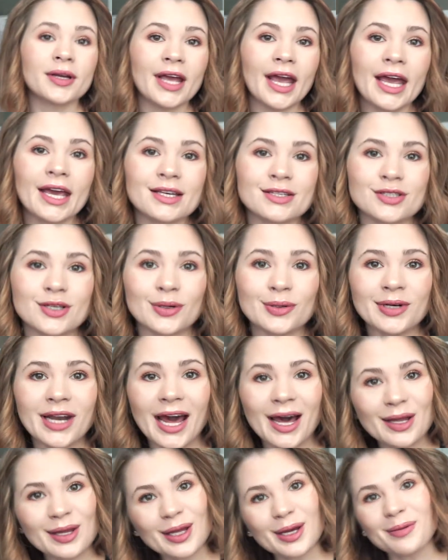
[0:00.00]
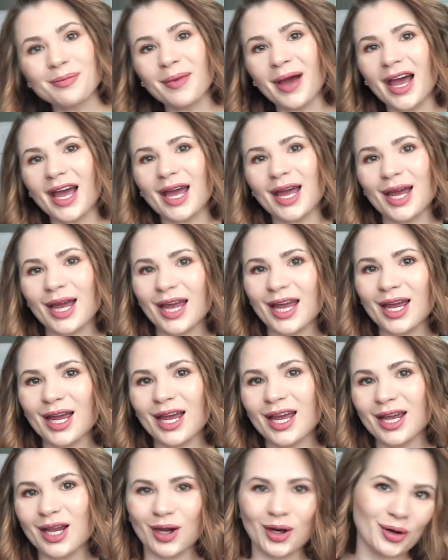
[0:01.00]
Okay, so now that
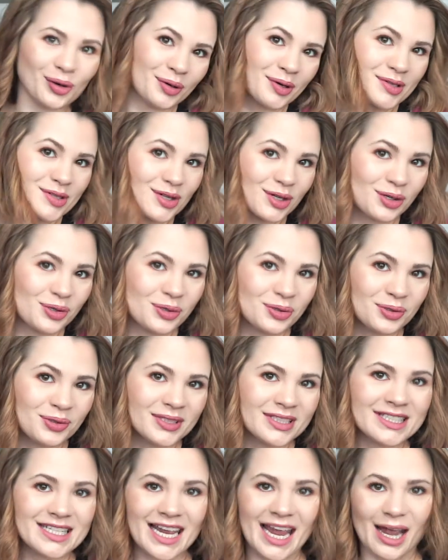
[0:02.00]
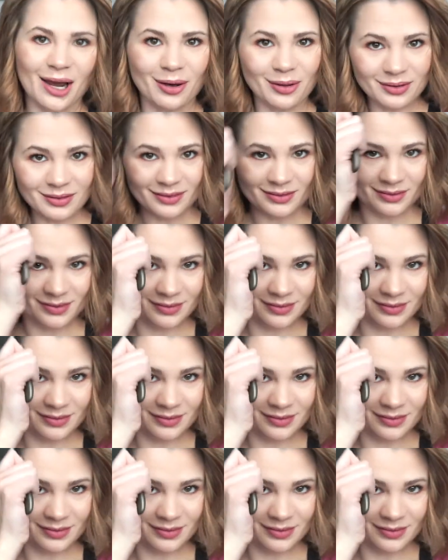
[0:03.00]
my curls are cooled down,